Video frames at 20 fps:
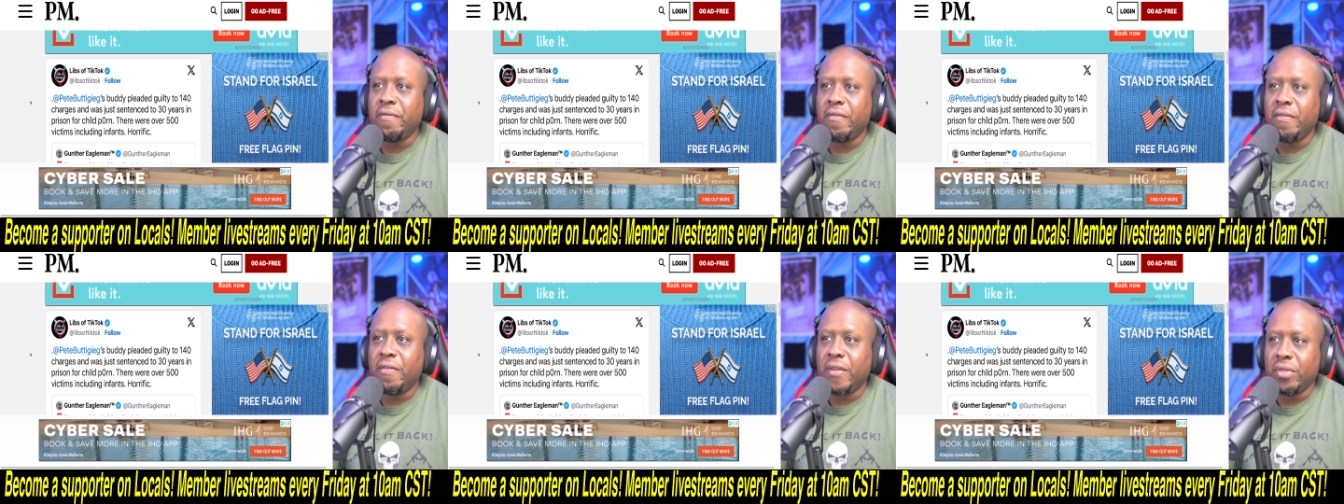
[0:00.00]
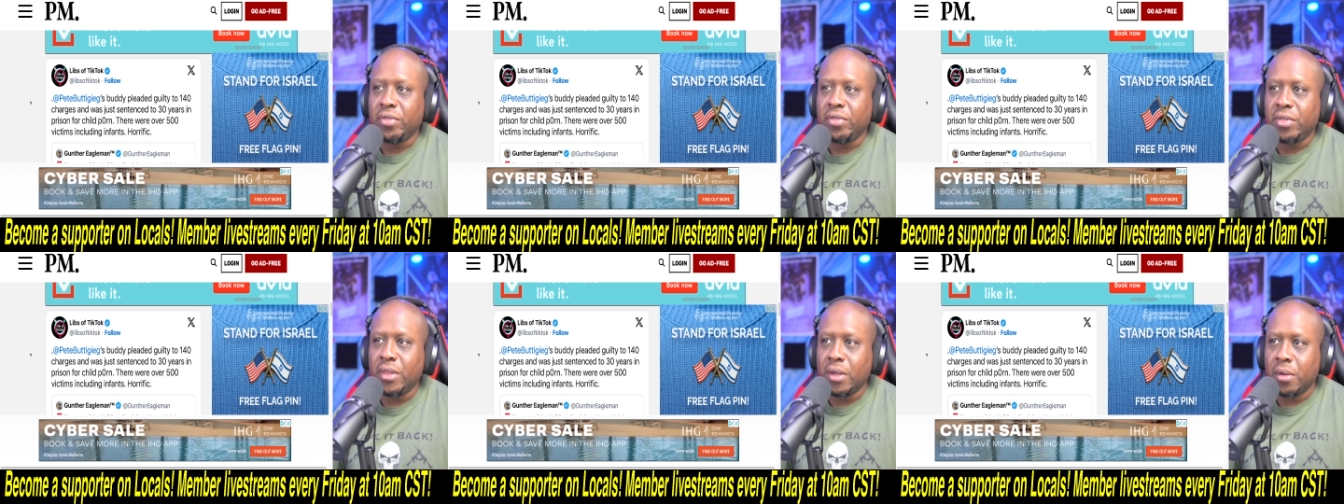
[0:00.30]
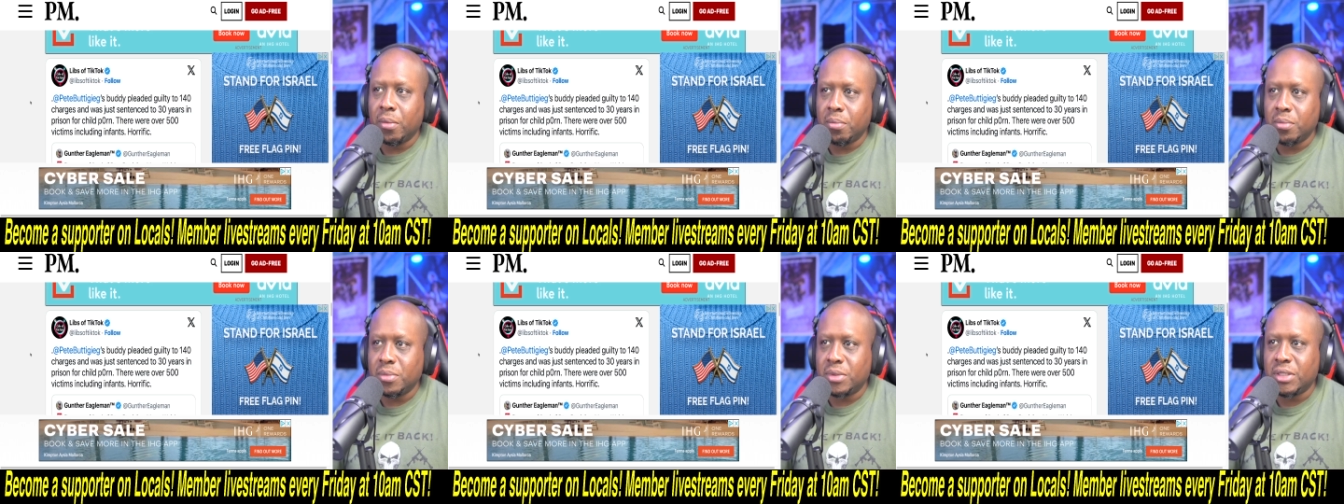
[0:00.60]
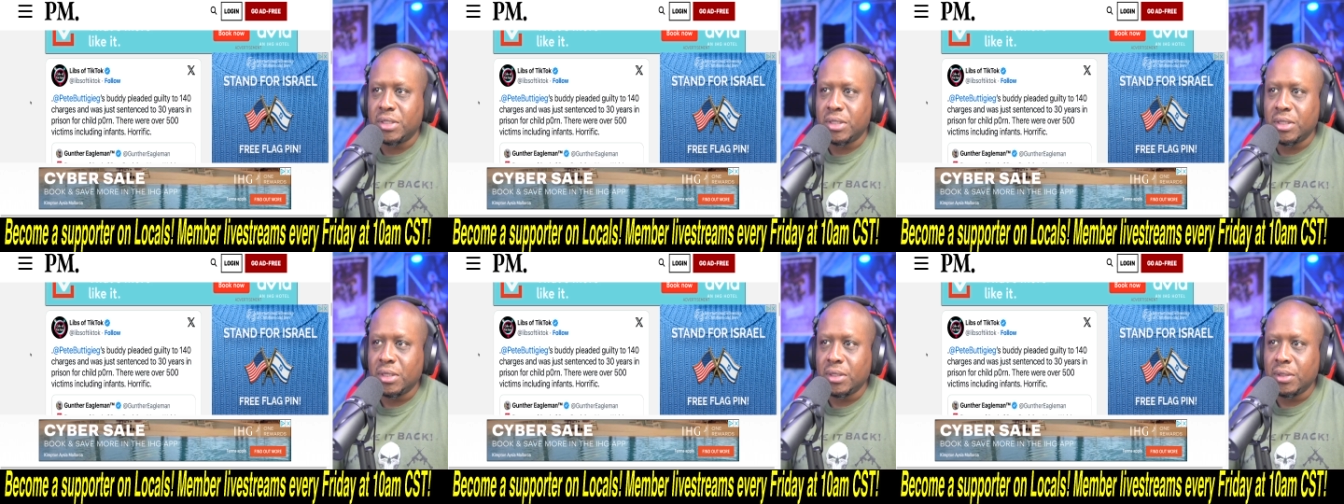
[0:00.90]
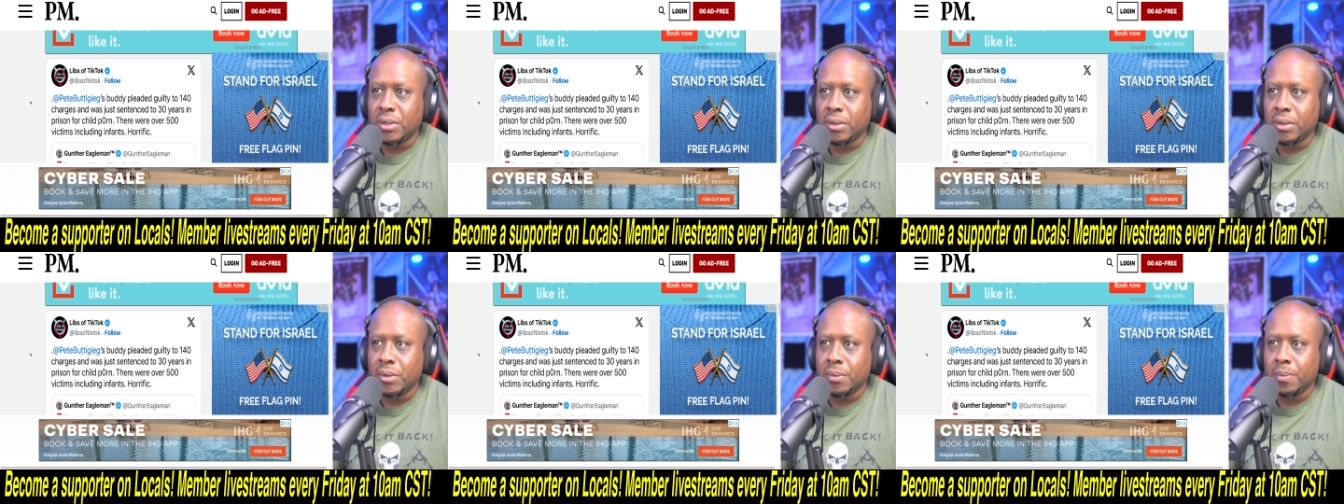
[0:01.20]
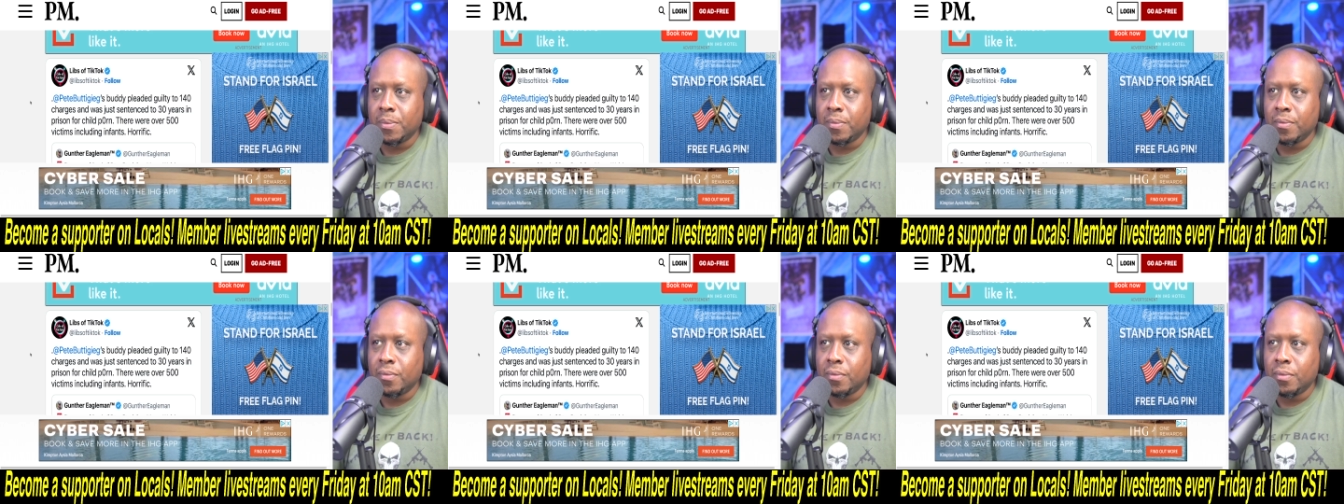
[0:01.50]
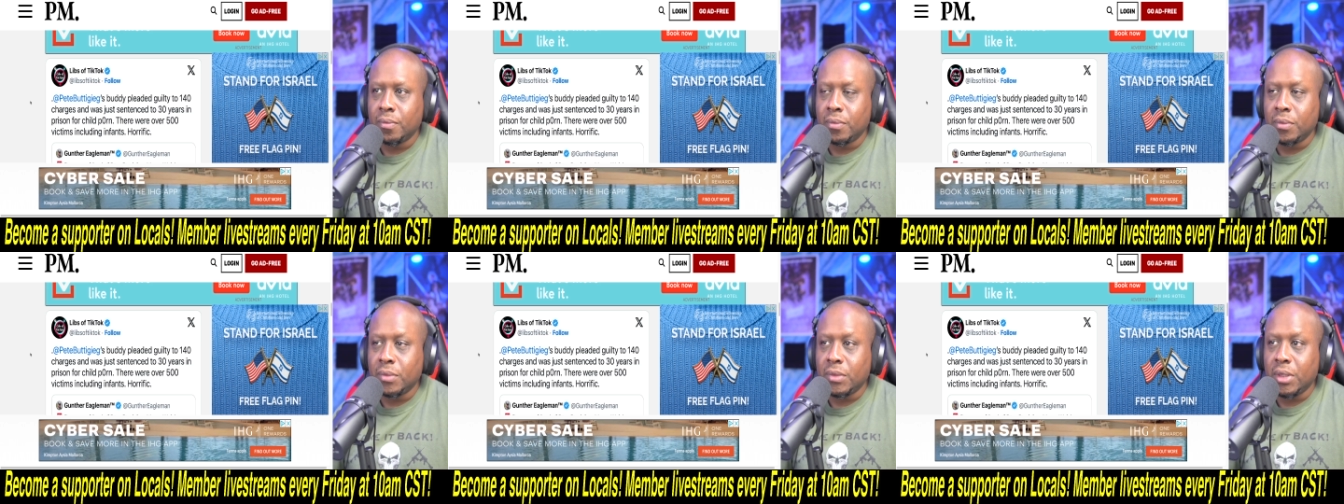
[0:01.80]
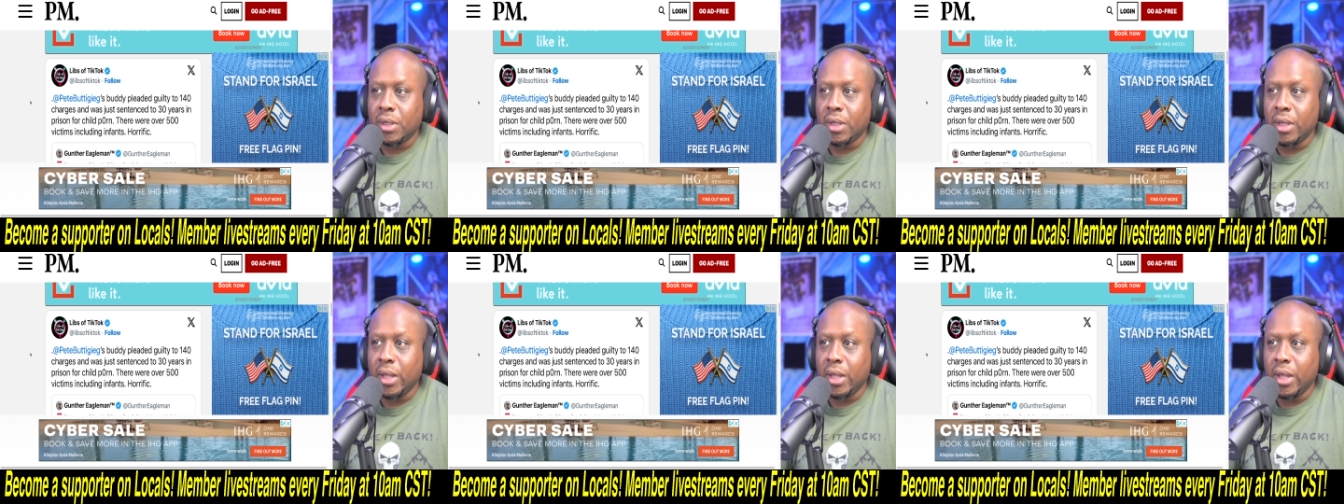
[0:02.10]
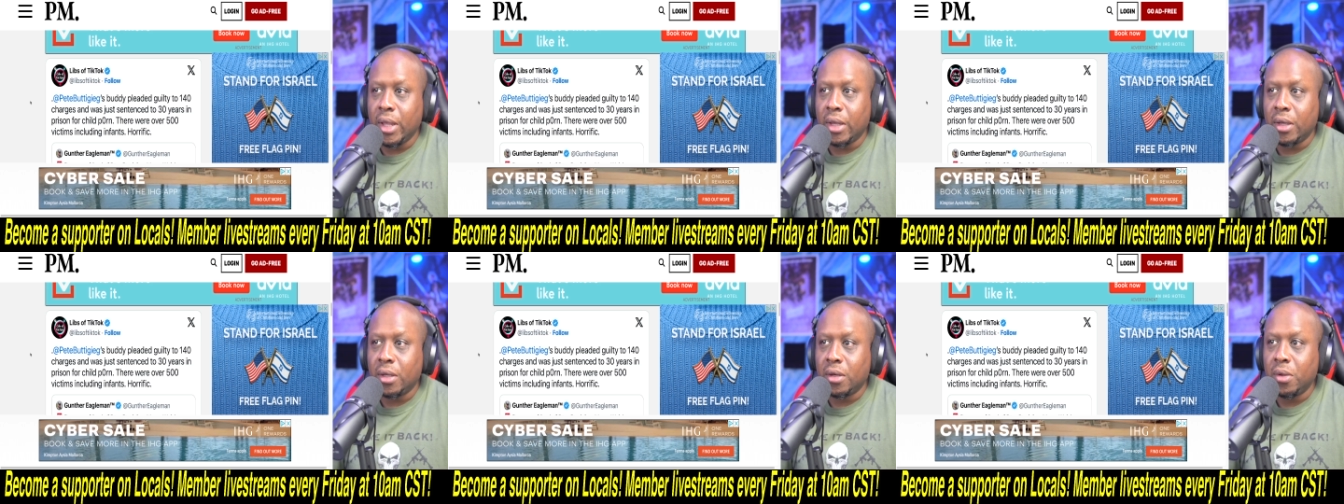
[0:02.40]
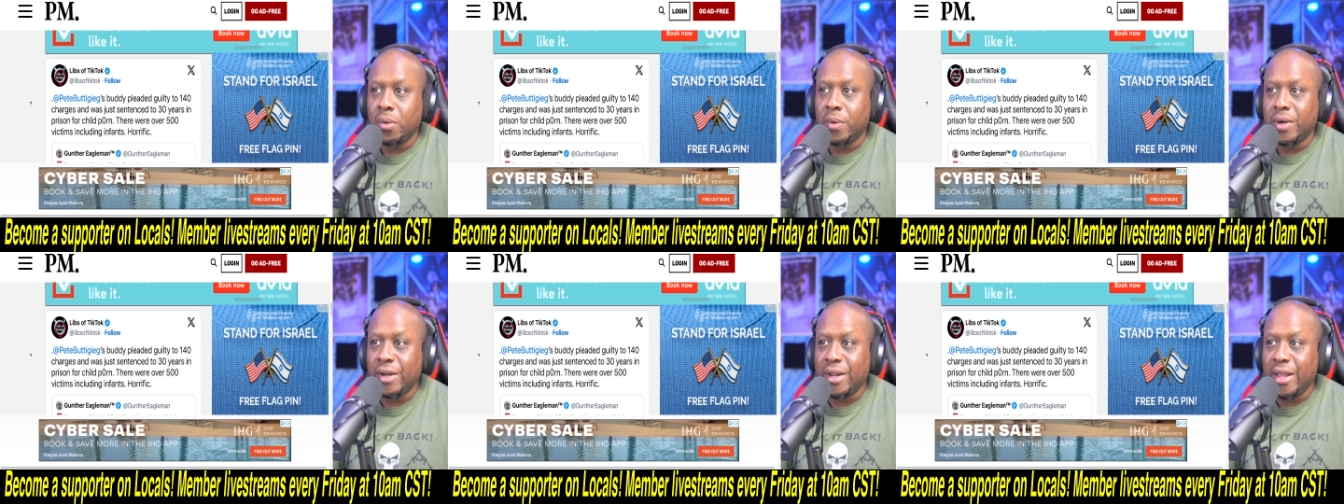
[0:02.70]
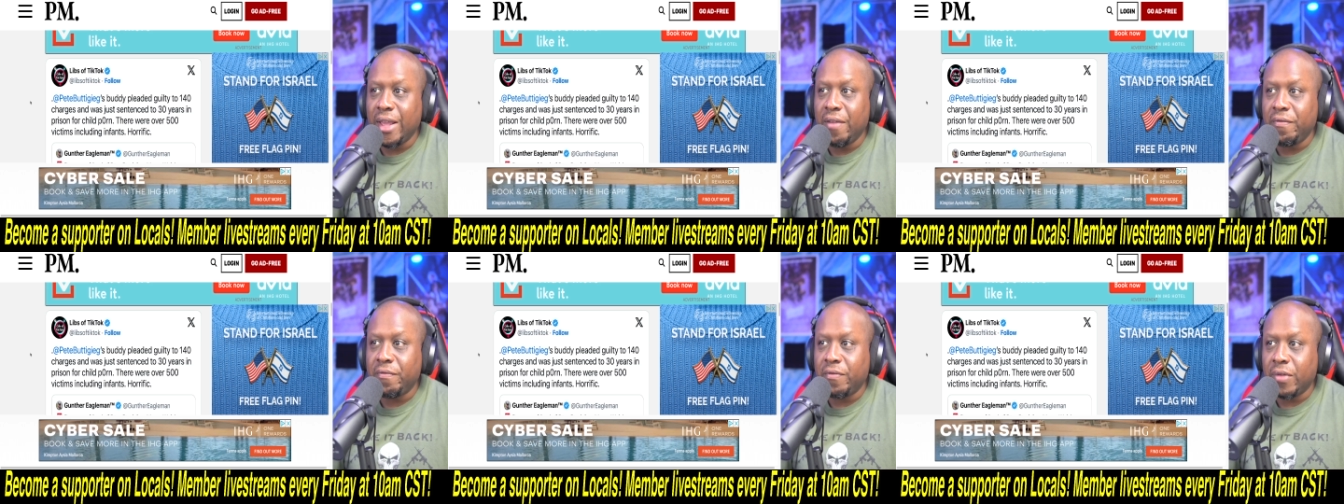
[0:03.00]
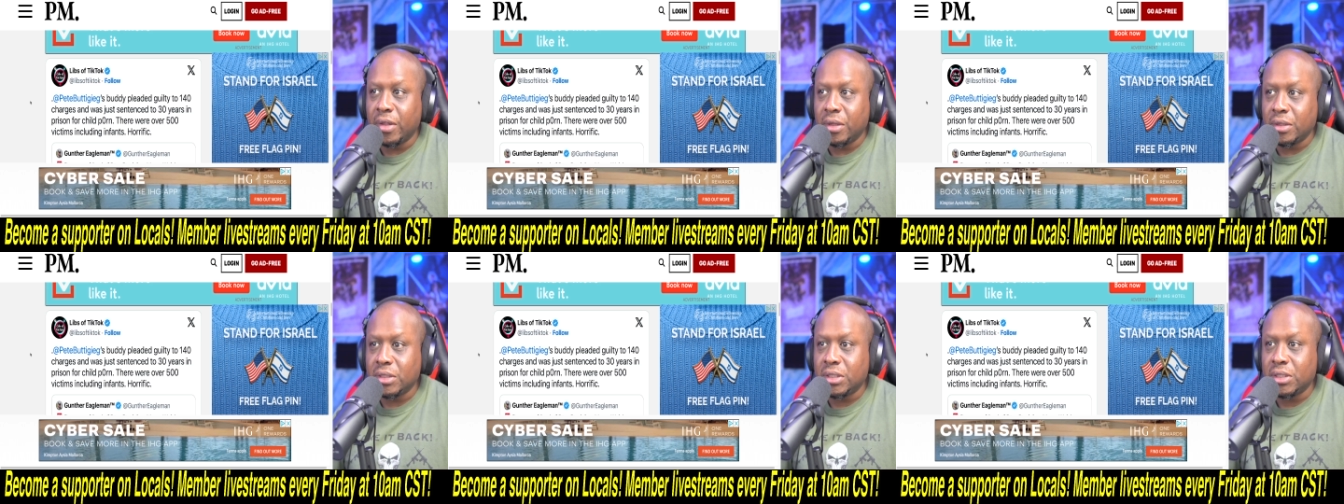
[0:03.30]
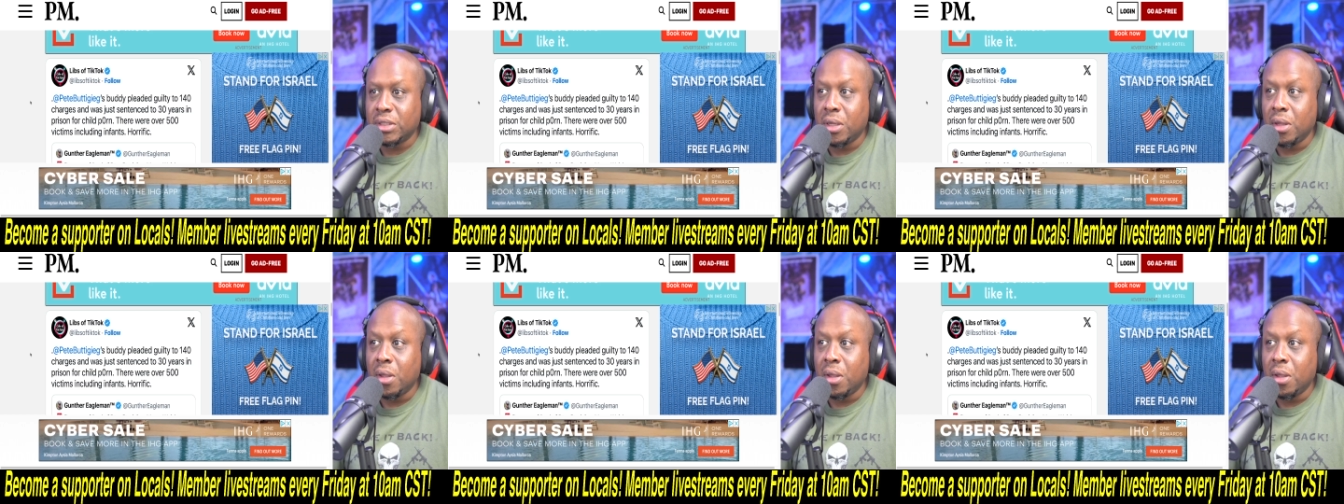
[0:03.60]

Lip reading: victims, including infants.